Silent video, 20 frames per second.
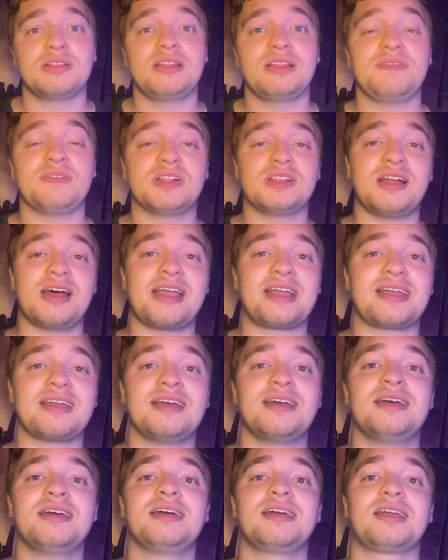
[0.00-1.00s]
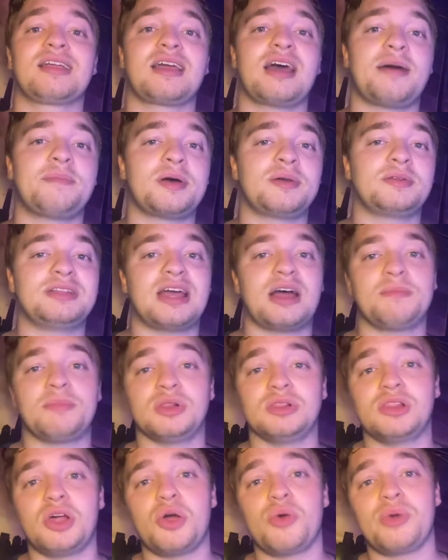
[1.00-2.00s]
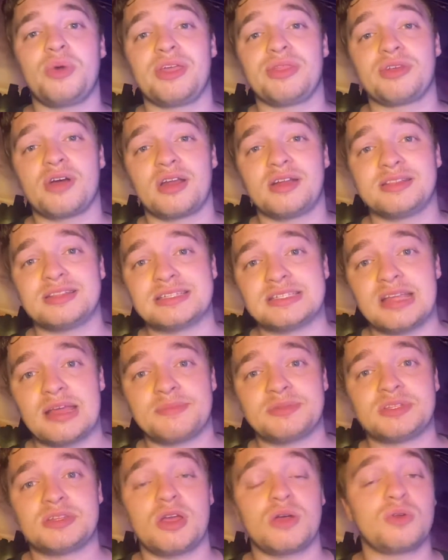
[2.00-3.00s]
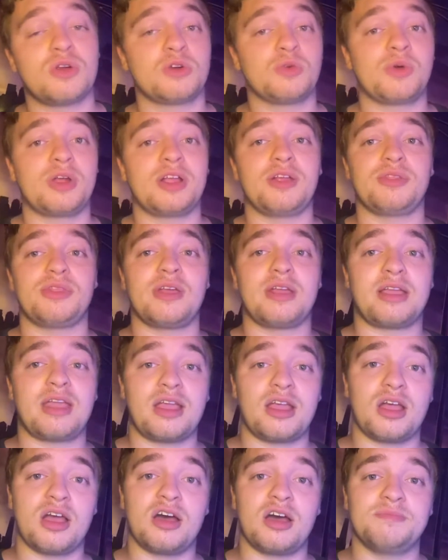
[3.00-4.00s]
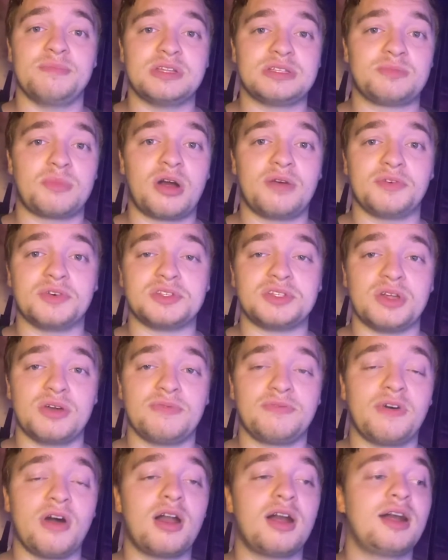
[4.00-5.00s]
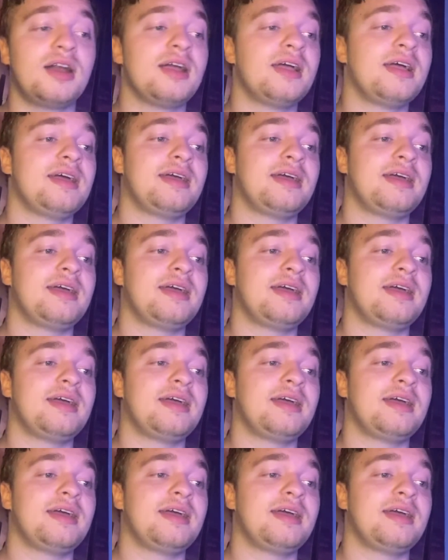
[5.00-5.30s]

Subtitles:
Leave a like, comment down below what you thought of this episode or what you're thinking of Miss Marvel so far.